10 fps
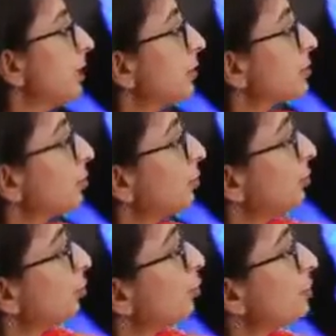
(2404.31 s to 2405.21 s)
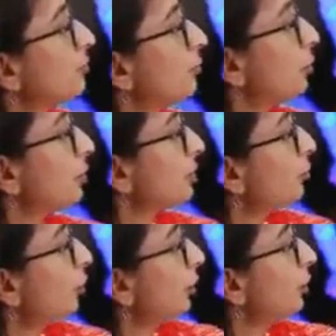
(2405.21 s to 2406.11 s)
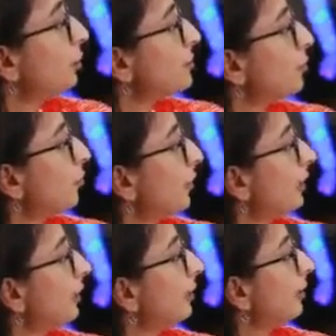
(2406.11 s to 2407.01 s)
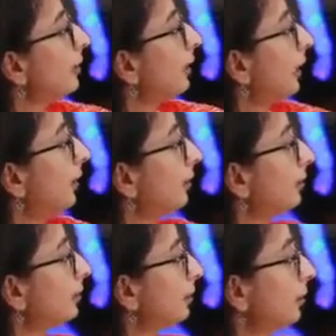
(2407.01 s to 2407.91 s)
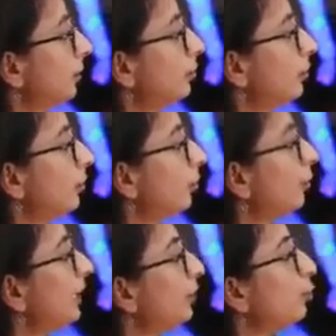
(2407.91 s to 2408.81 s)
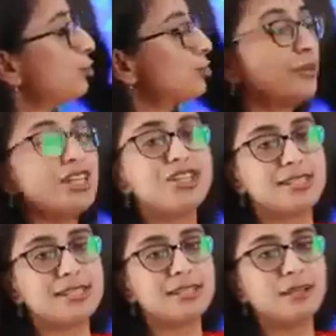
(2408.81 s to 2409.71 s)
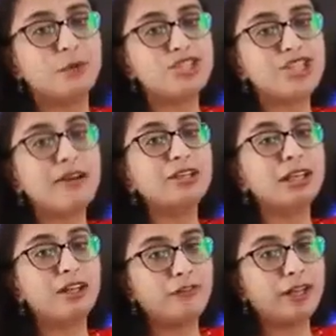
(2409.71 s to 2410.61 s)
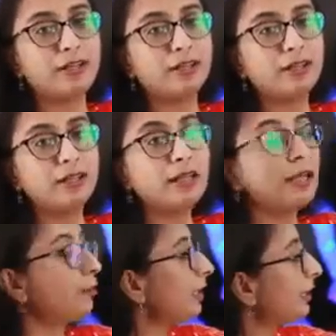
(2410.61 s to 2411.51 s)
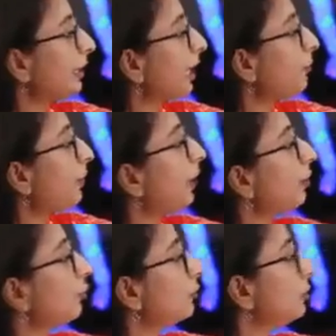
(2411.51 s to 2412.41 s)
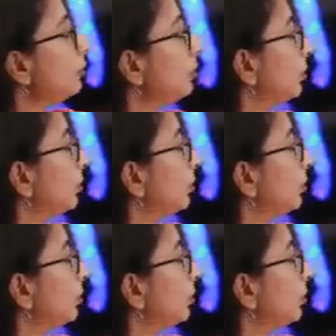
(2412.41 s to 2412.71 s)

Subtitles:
So those fluorescent molecules will, only those regions which have the defect, only that part of the